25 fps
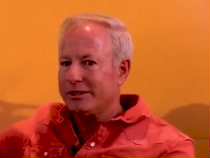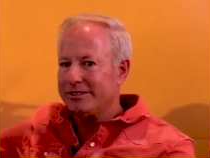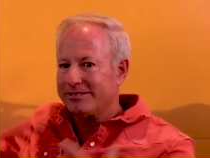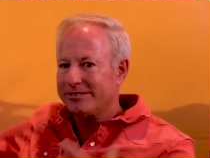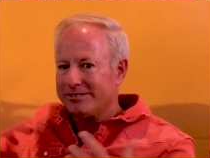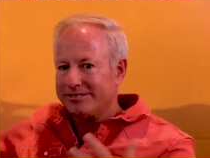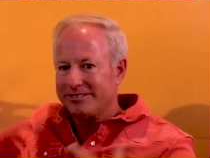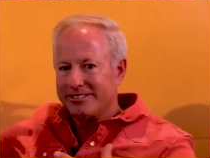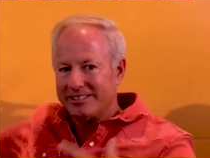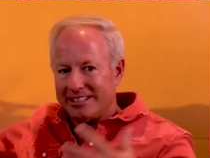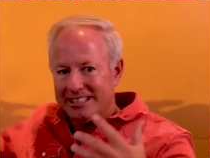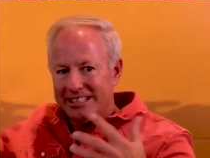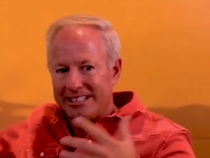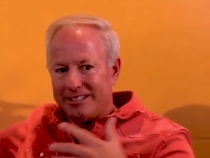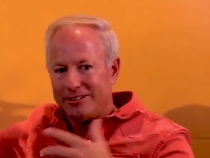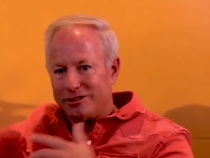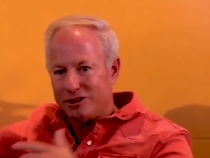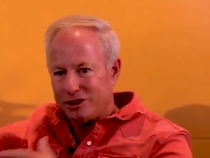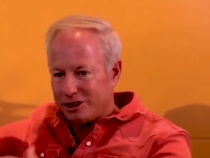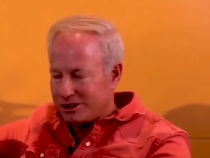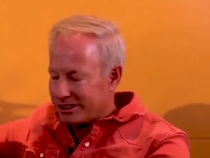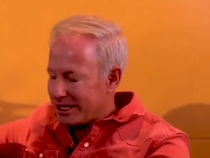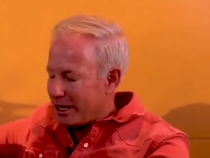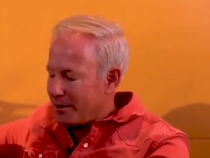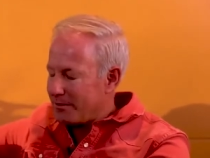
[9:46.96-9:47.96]
We've,
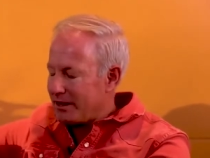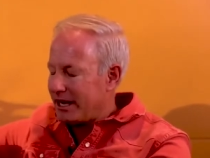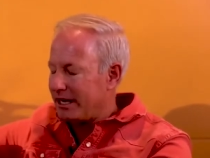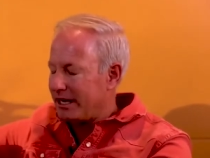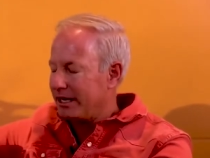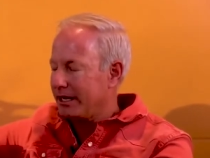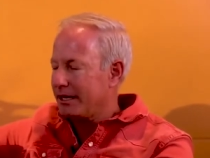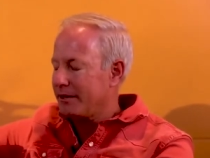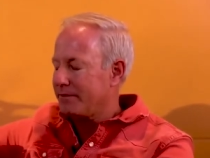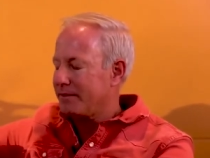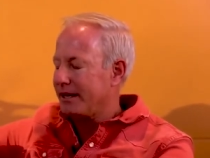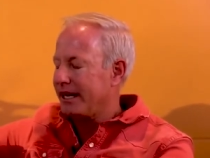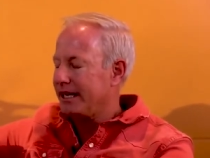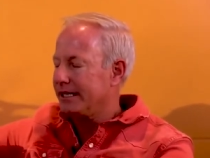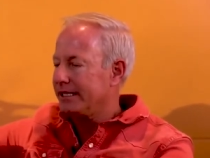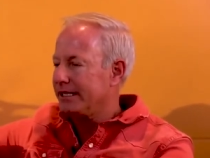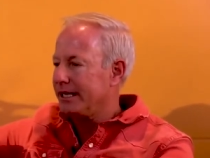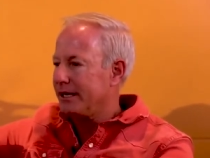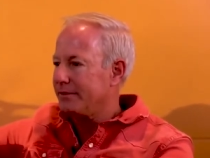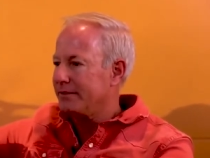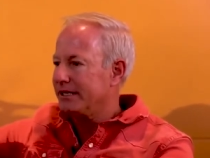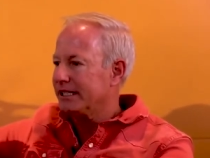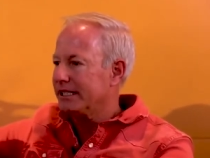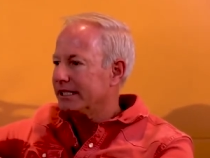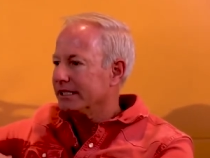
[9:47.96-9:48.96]
just come out of the
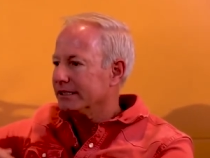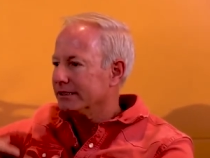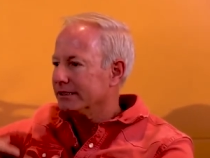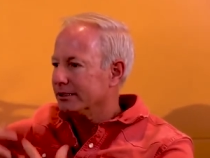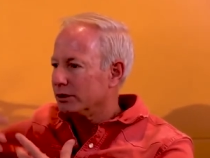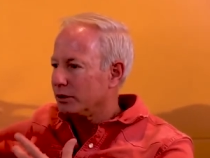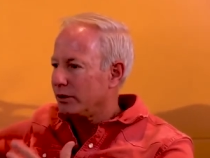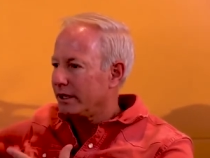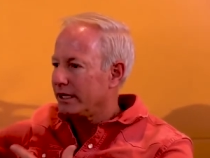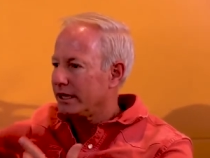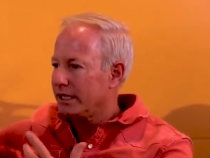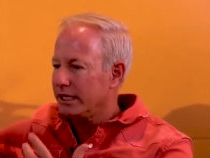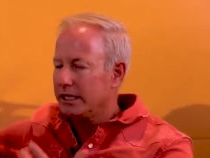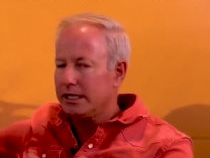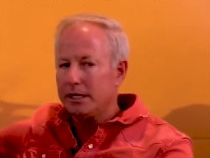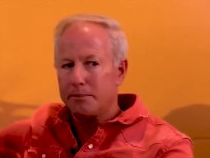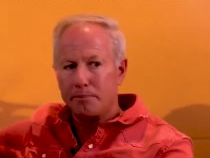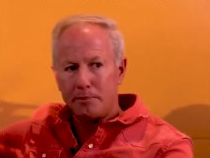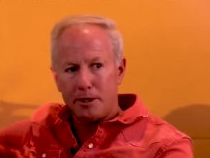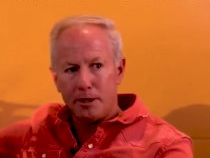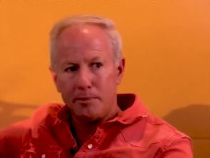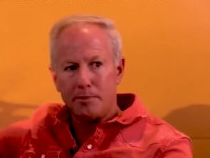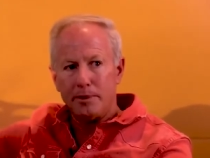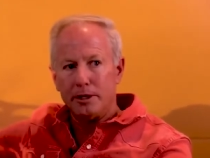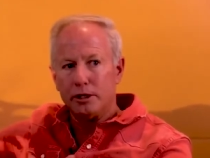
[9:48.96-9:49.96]
pandemic, and so I
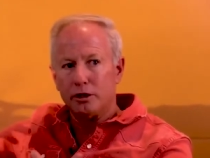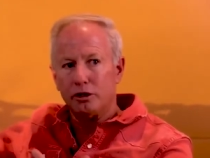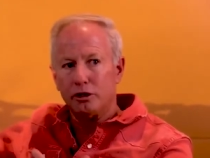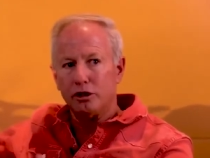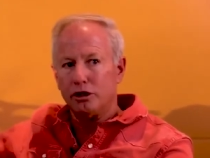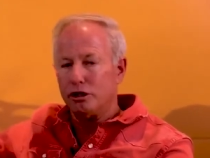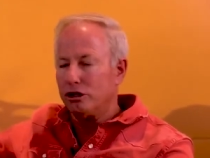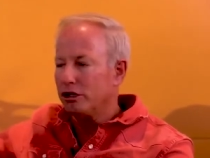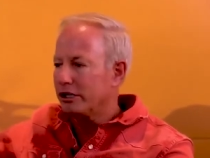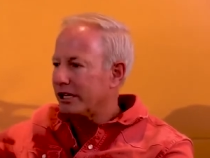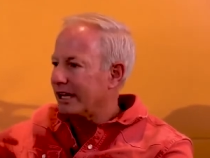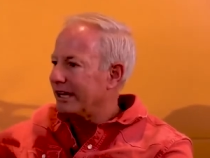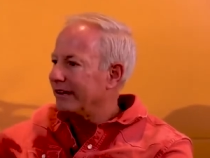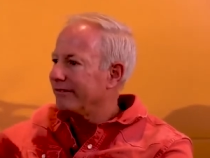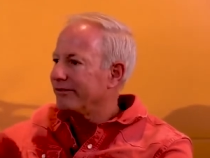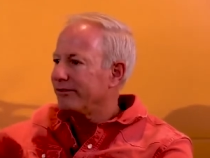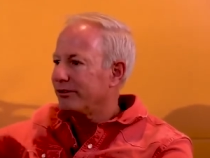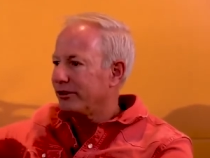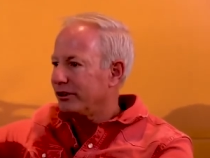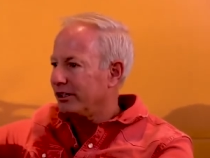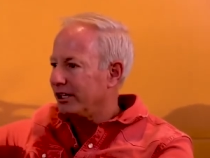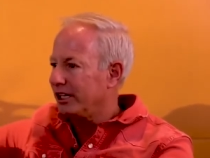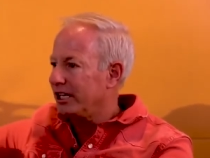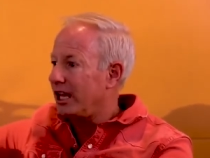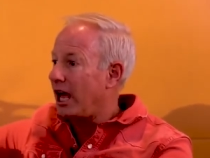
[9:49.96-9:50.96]
think people are looking
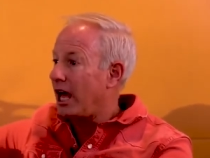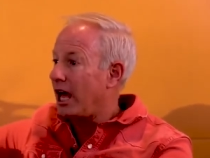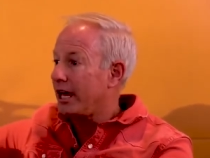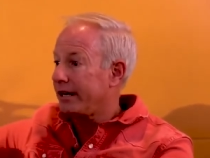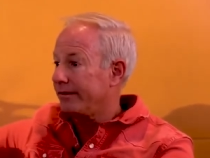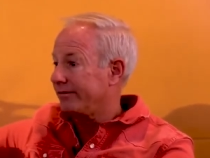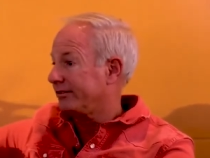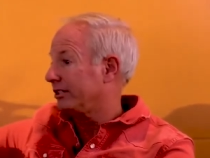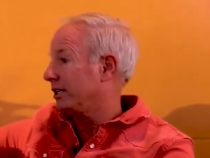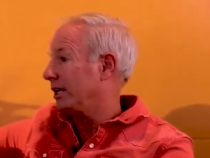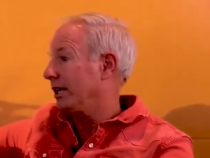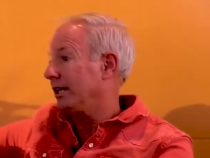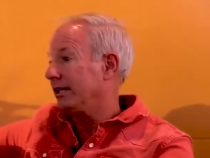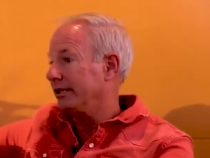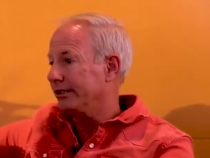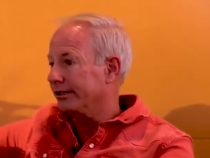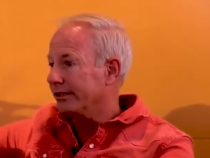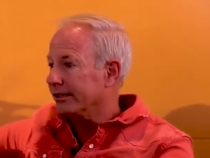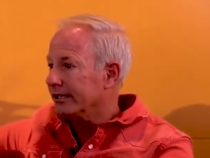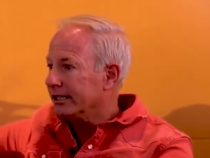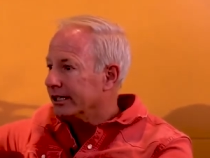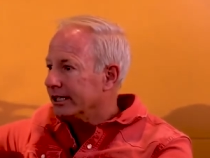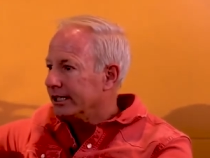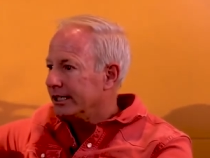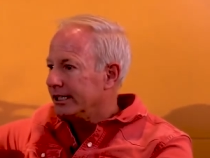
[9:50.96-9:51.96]
for a lot of
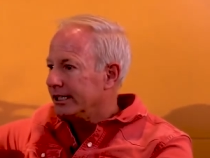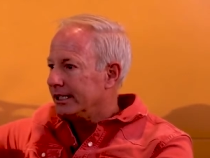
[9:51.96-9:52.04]
color.